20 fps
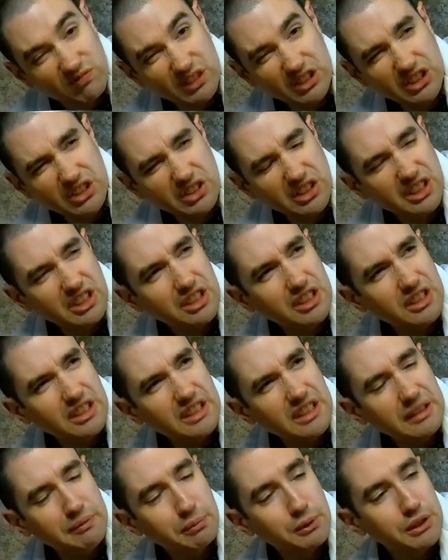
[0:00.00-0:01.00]
Ooh, it's
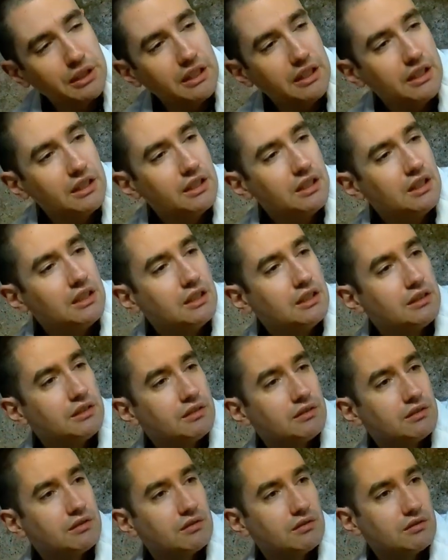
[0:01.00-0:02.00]
slippery.
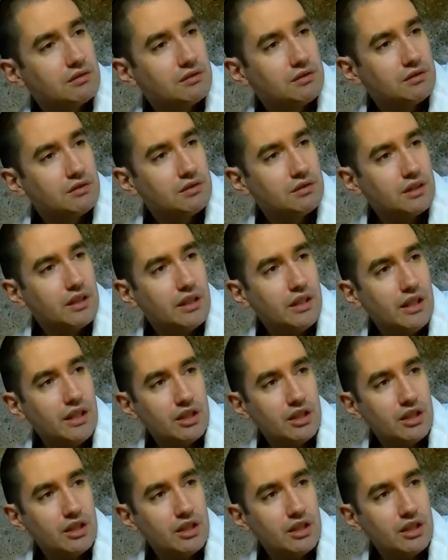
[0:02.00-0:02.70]
In